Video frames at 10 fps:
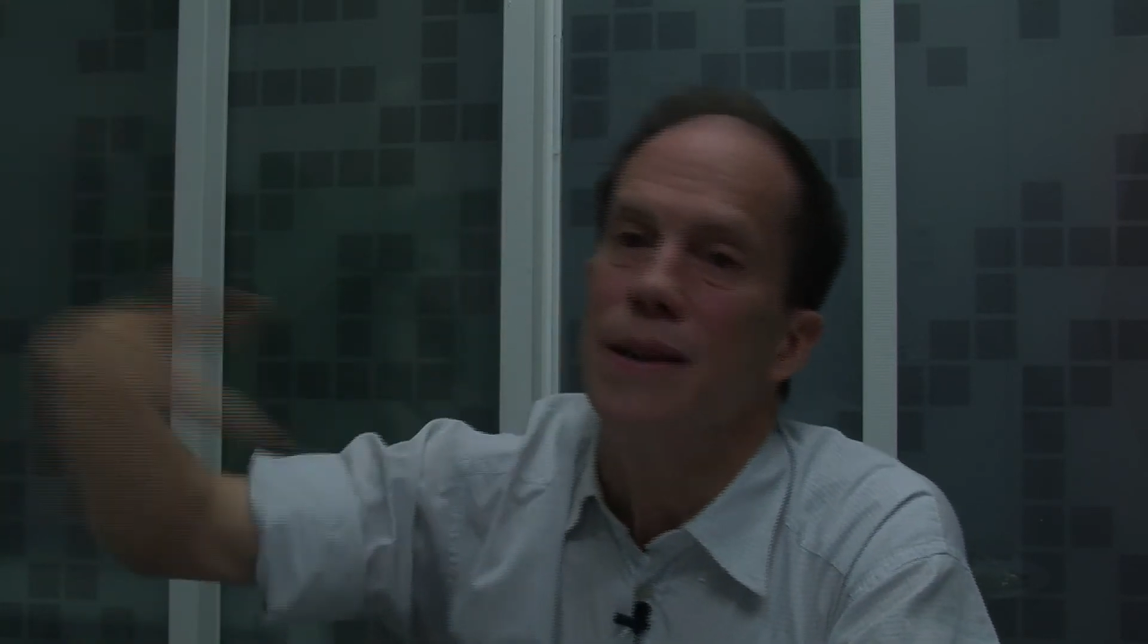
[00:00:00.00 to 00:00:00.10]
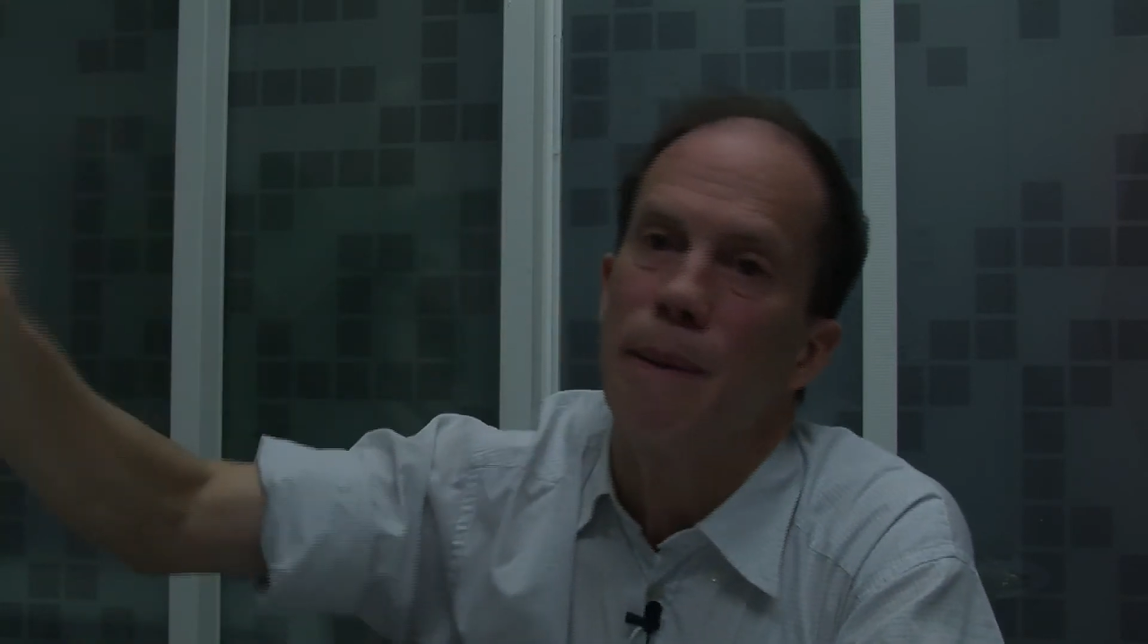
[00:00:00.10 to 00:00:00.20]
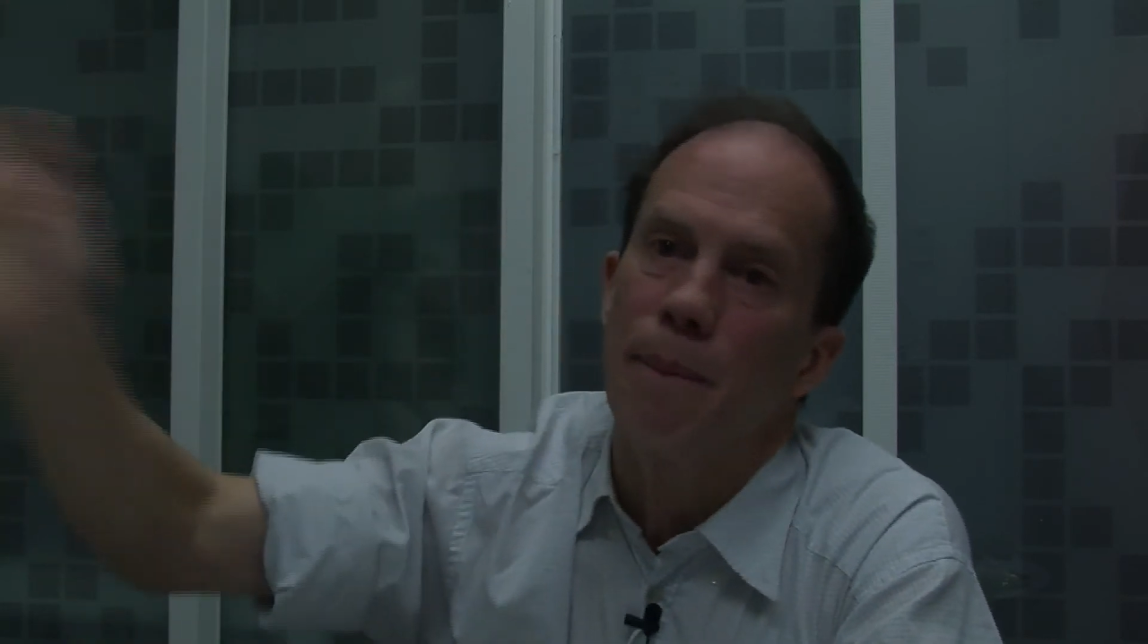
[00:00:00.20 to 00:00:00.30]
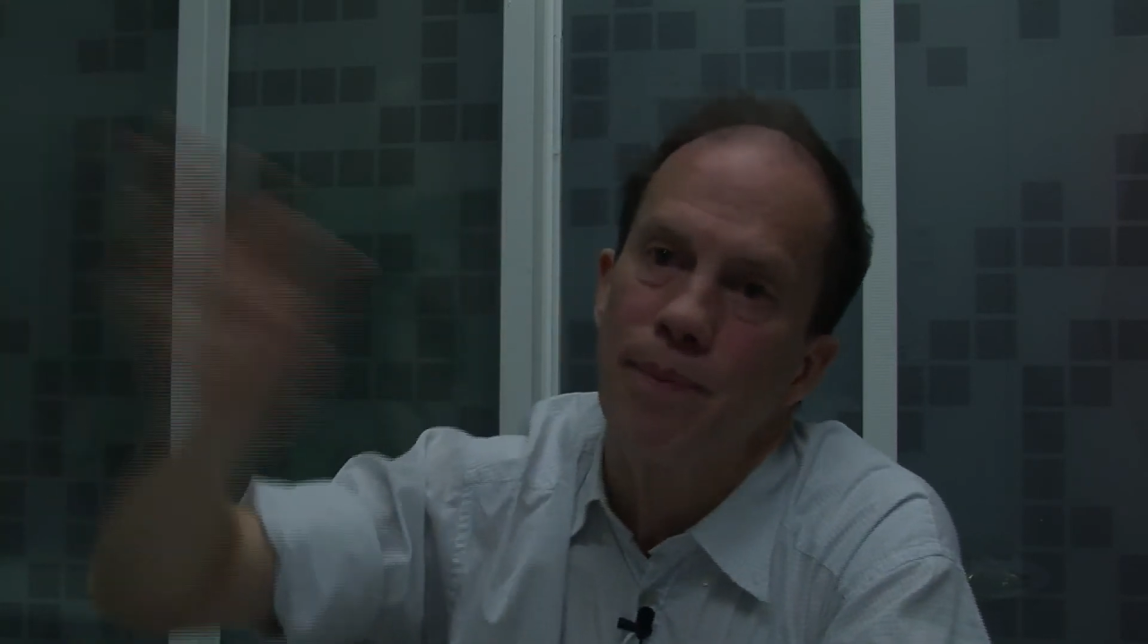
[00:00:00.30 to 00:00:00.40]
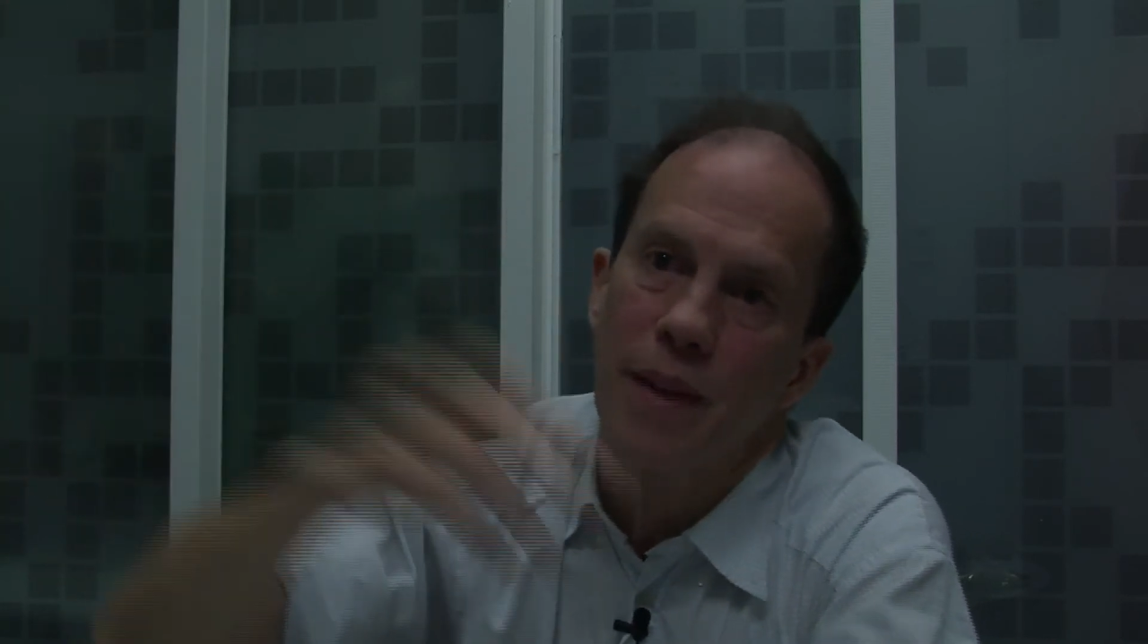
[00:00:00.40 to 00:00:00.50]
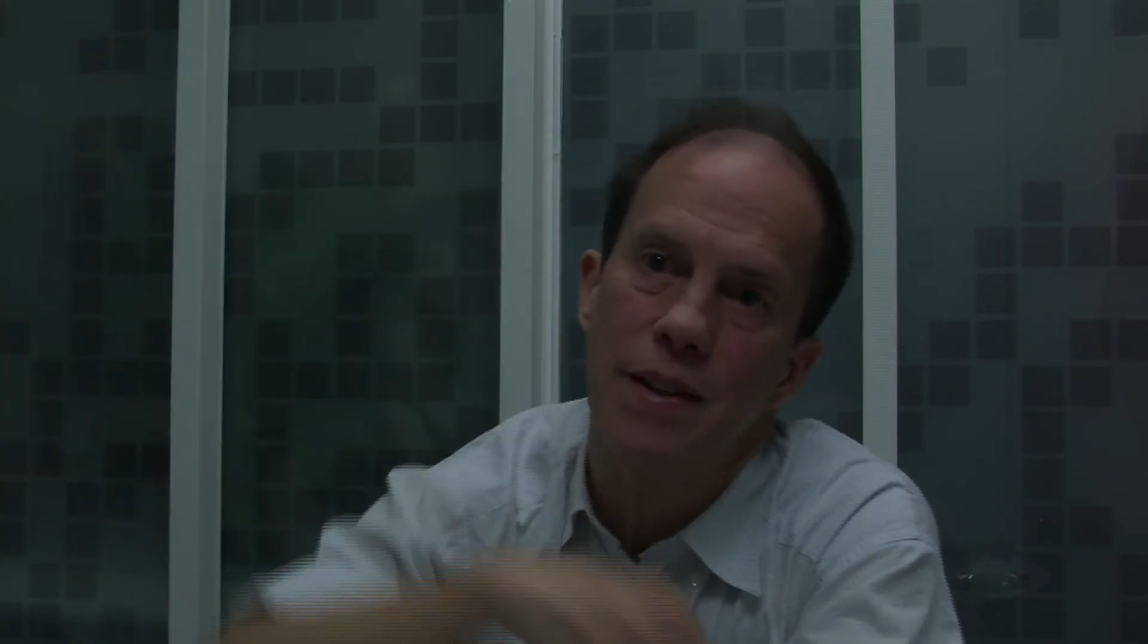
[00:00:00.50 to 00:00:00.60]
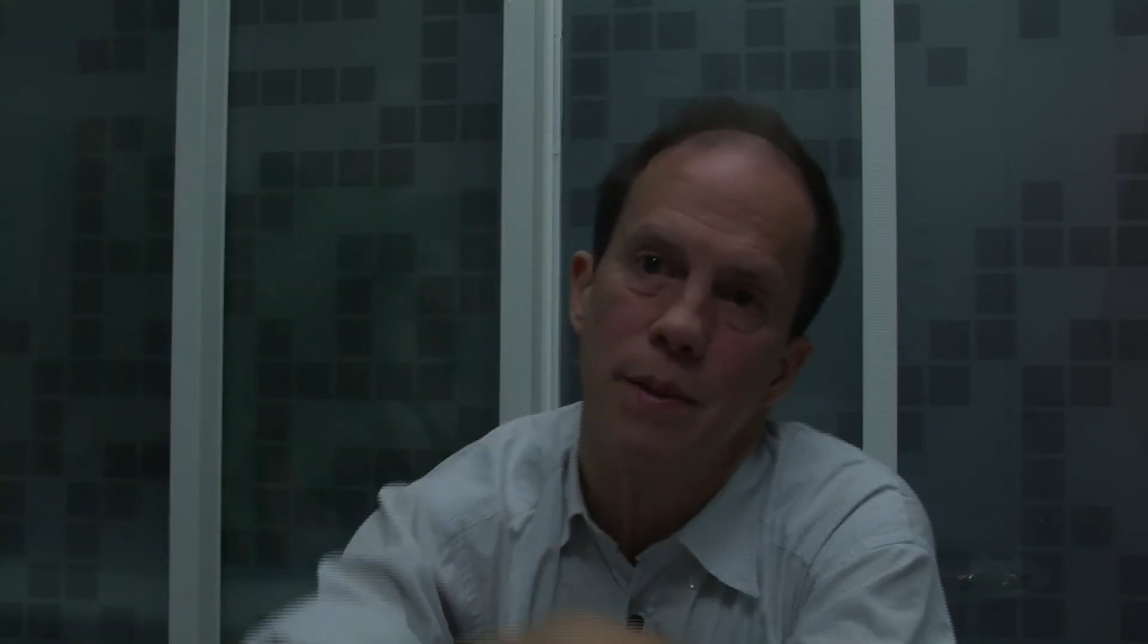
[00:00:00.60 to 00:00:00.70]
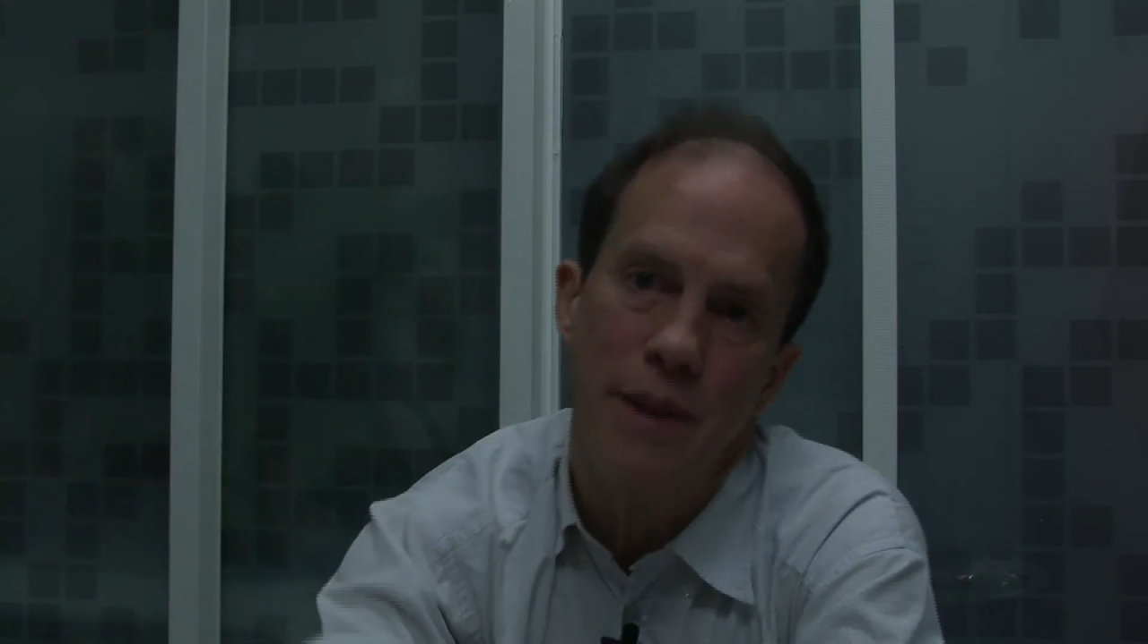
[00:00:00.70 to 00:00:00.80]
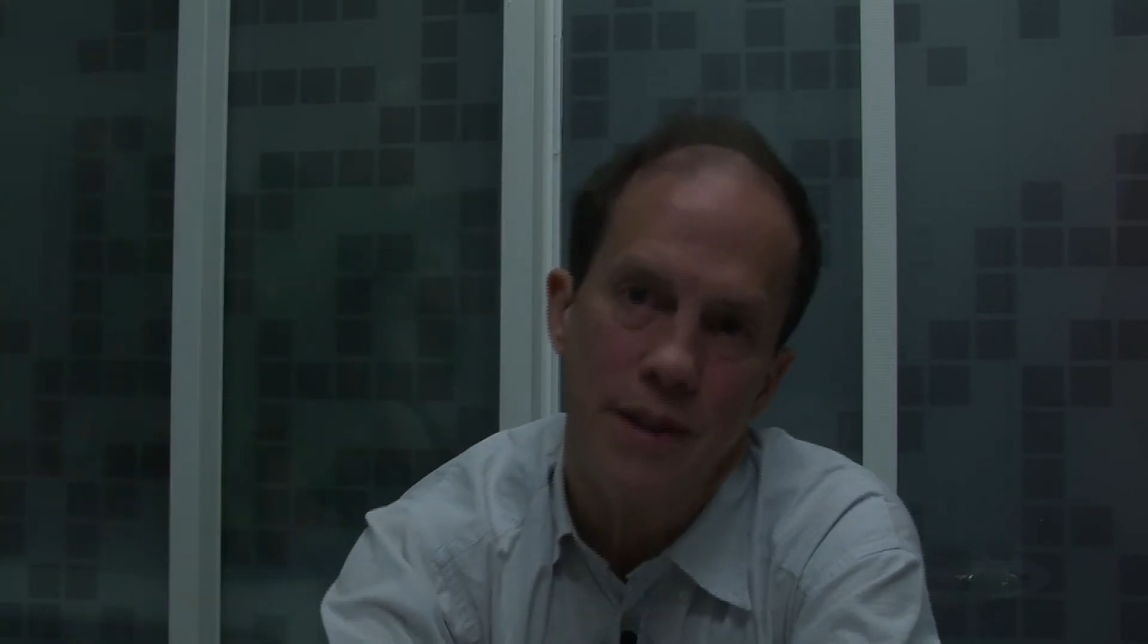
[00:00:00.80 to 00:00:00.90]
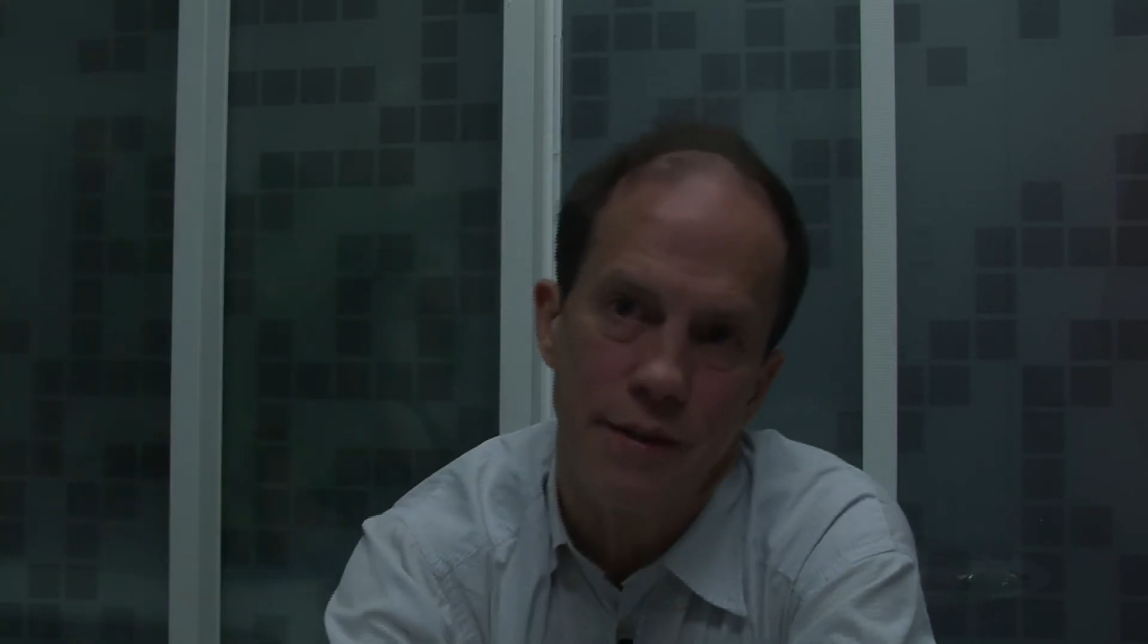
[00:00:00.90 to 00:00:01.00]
it as a piece